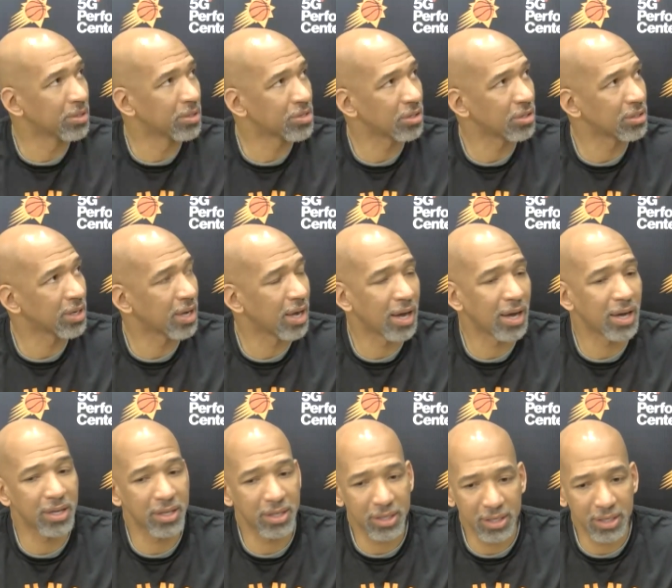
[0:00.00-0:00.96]
certain
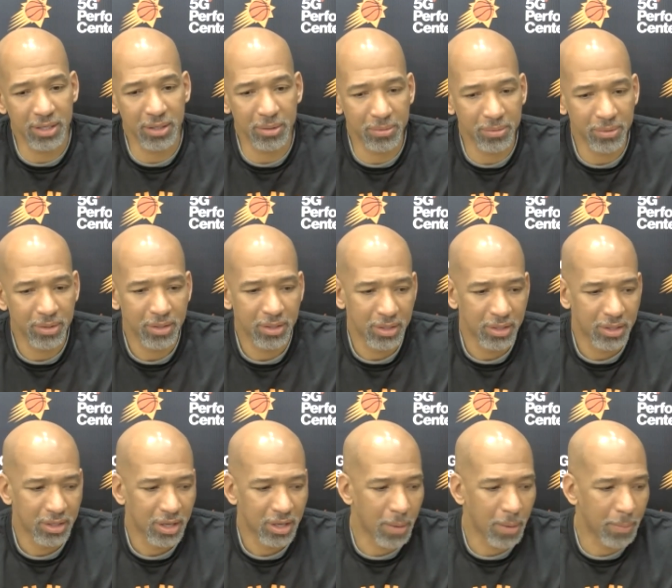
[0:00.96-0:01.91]
guy in a
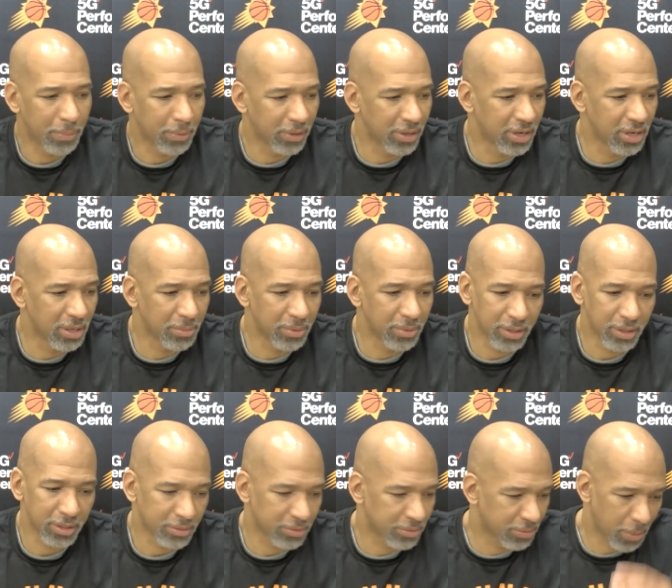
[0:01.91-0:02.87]
a play,
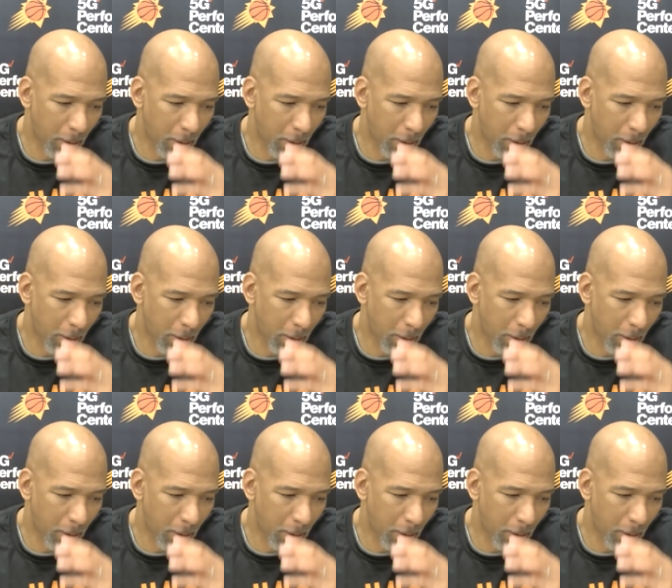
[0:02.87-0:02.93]
but